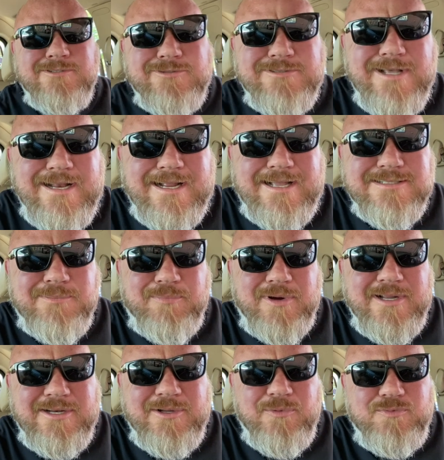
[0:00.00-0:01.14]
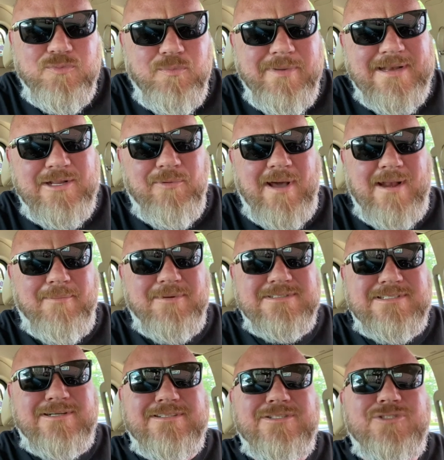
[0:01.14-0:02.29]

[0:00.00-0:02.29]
The Sonic has a brand new menu item. It's called the